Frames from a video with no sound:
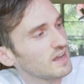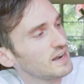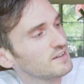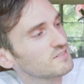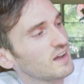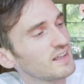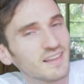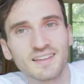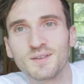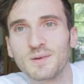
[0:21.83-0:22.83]
And it's got
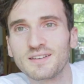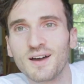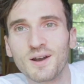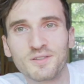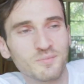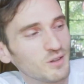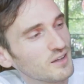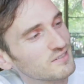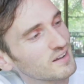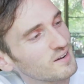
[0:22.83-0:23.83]
like the McDonald's
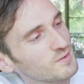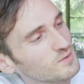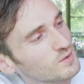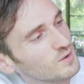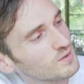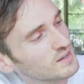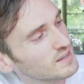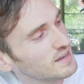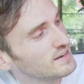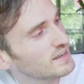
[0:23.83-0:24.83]
plus here to
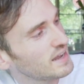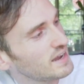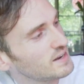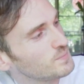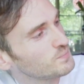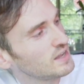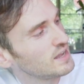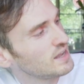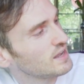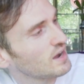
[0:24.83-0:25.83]
indicate
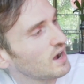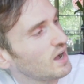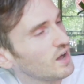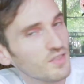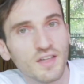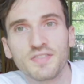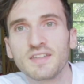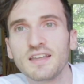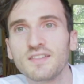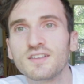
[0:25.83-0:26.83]
that
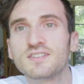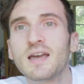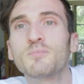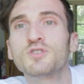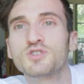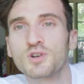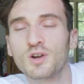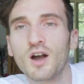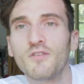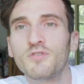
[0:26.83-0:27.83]
the
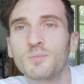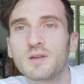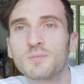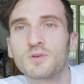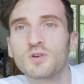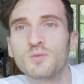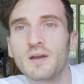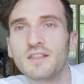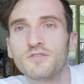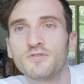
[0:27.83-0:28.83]
temperature of the people who
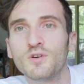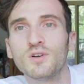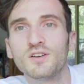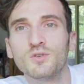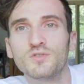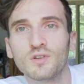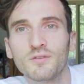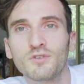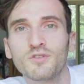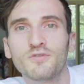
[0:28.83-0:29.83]
made the food and who
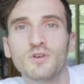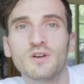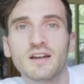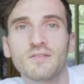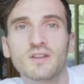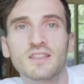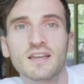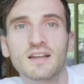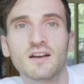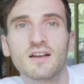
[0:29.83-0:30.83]
delivered the food and
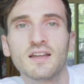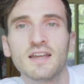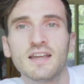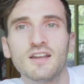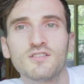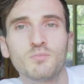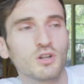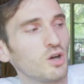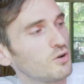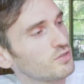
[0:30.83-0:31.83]
everything is
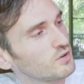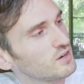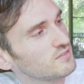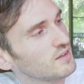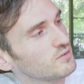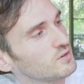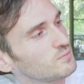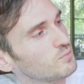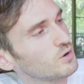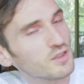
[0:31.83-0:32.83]
below
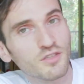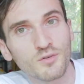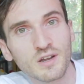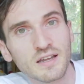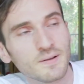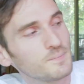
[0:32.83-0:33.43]
37.3.